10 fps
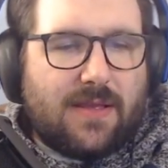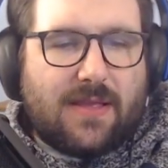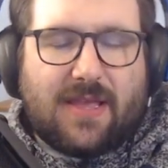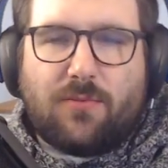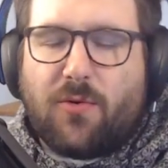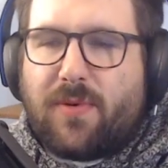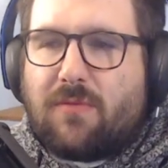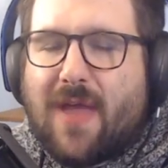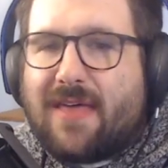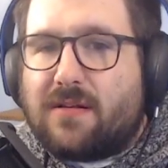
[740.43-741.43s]
And would we
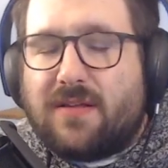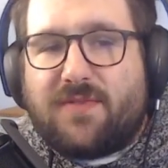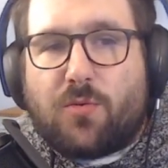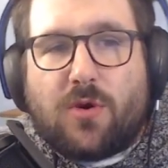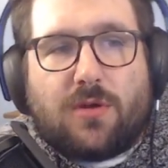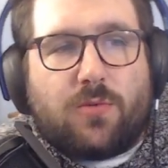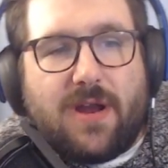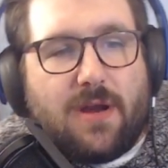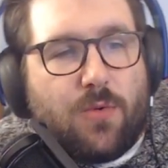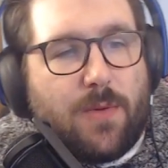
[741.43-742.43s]
rather live in a world
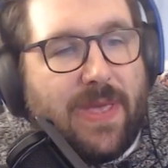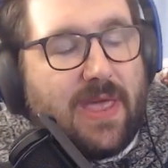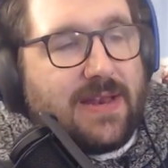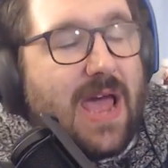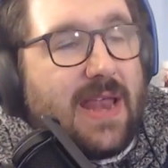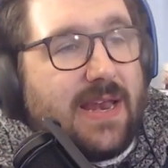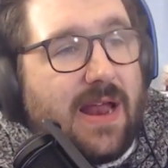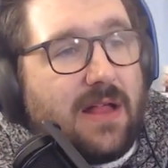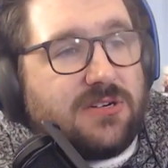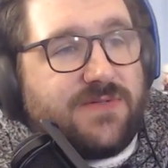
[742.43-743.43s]
where we're paying
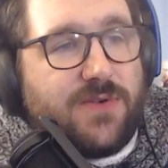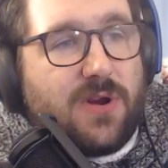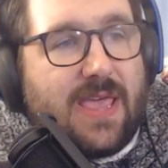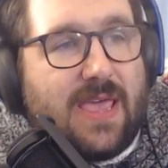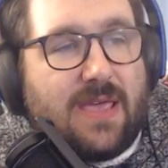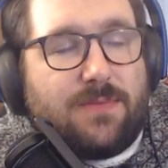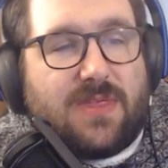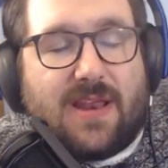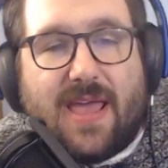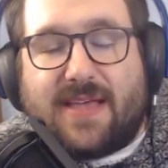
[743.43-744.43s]
$90 for a game
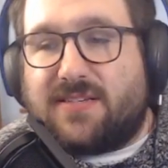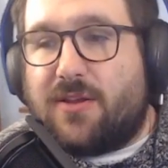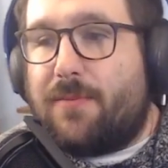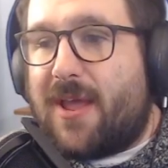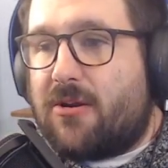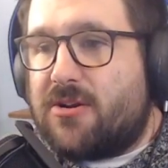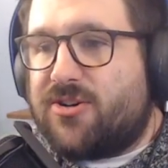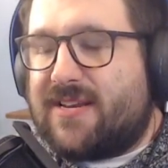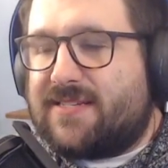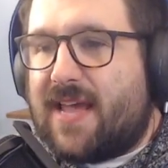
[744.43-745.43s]
that has no
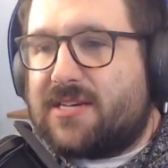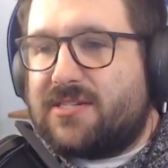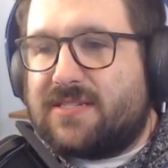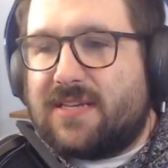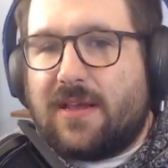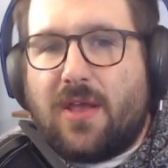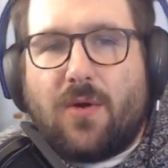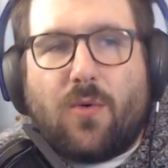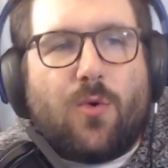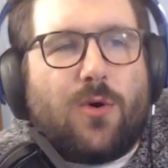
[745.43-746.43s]
microtransactions,
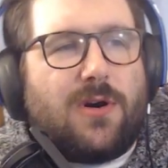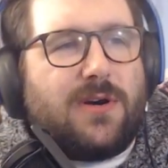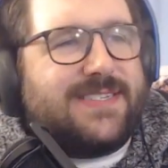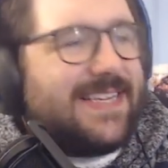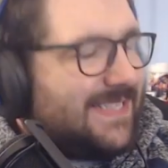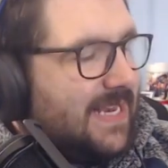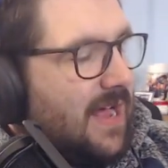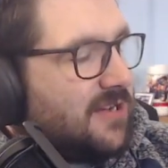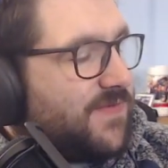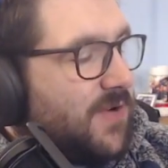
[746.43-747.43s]
or
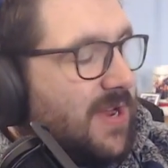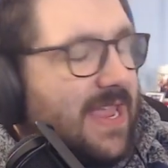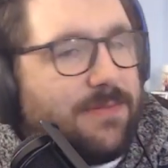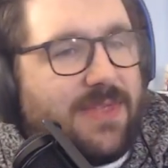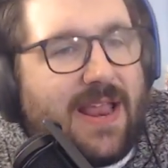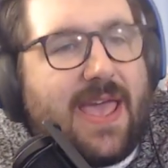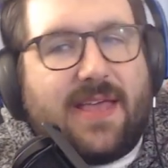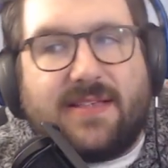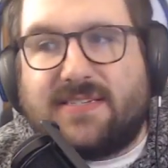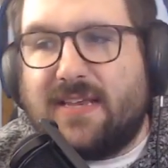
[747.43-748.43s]
$60 for a game that
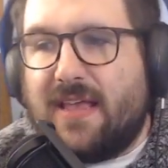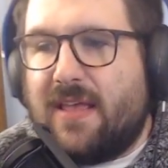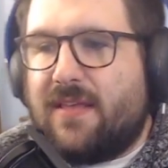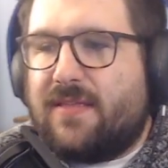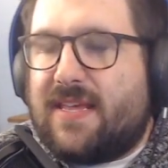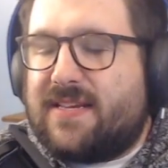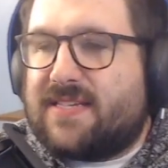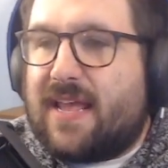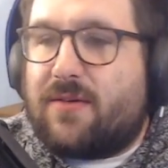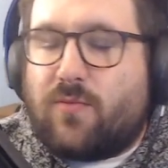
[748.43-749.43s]
has these
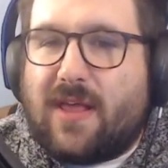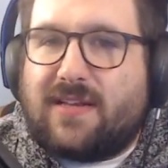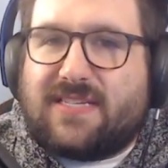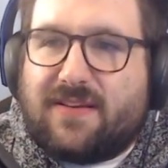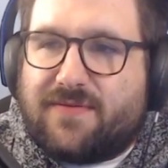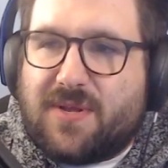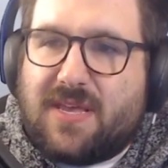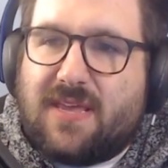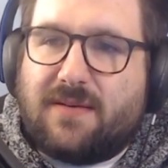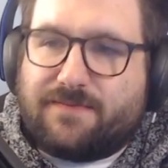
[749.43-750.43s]
like
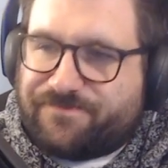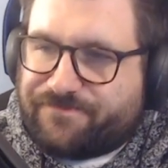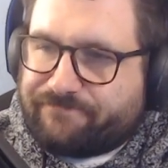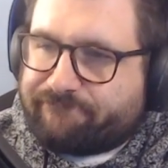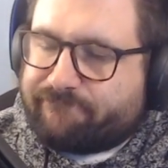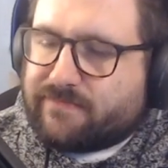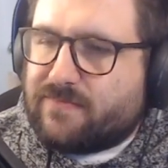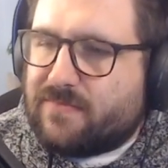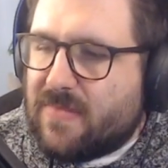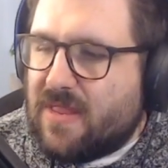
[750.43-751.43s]
relatively
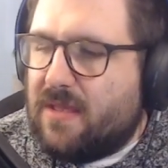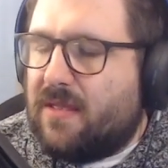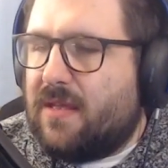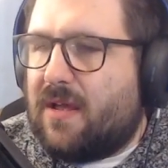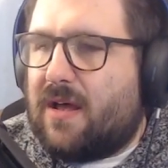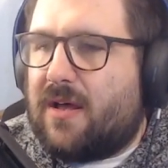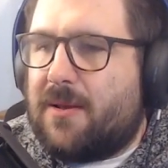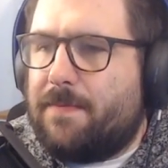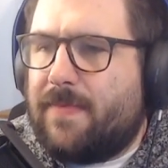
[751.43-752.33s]
good